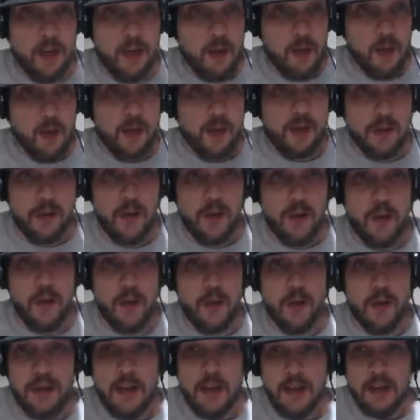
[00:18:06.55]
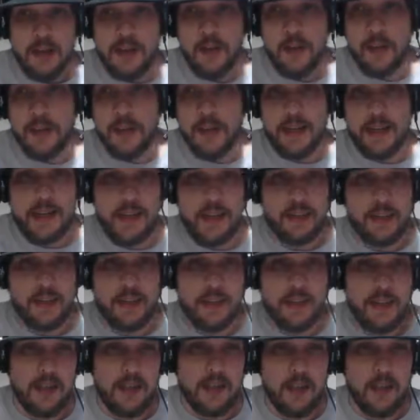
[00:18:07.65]
Huge show. They'll be
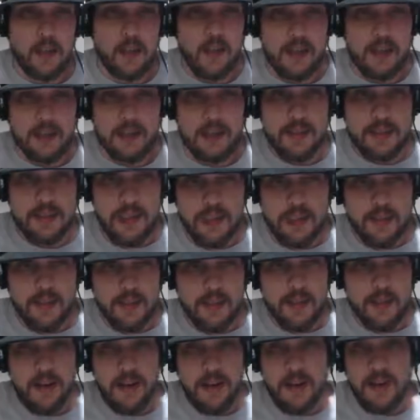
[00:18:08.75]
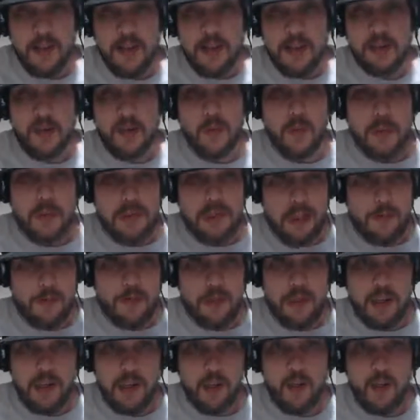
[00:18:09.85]
announcing the #1 contender. So we
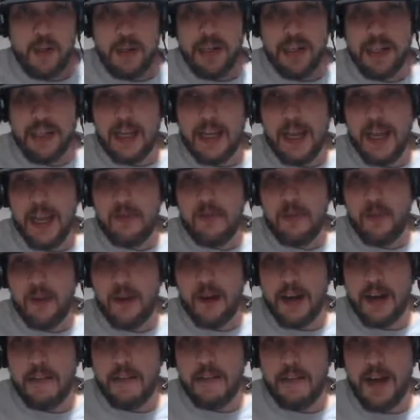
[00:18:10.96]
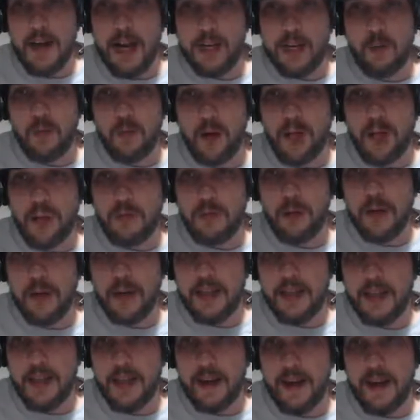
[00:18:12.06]
definitely will be live for our Impact Watch
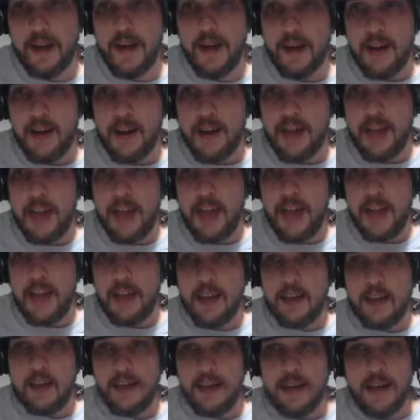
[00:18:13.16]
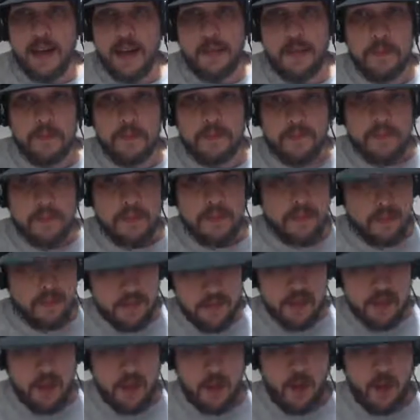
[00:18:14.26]
Party there. And
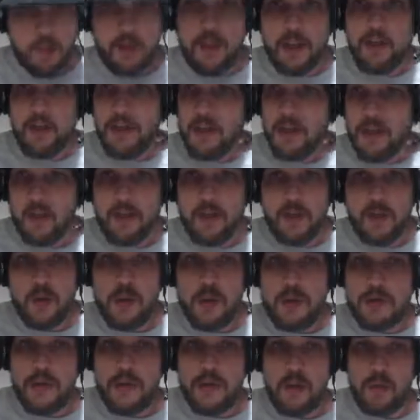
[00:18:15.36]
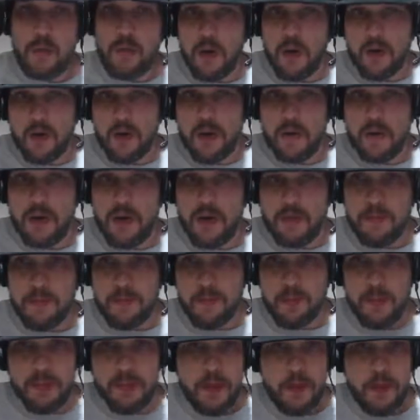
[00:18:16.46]
hope everybody will join us. Start program note.
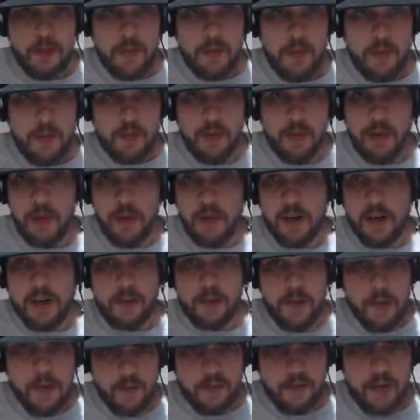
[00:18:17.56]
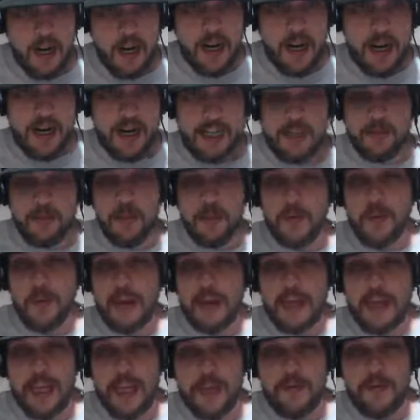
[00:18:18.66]
Program note. All right, let's move
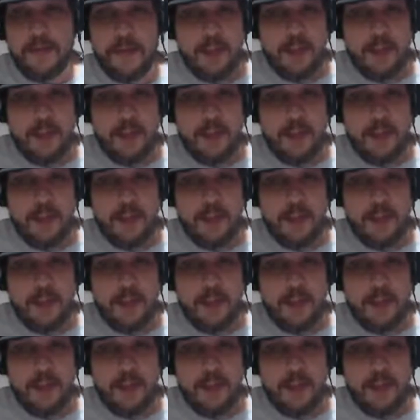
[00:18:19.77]
on, Dave.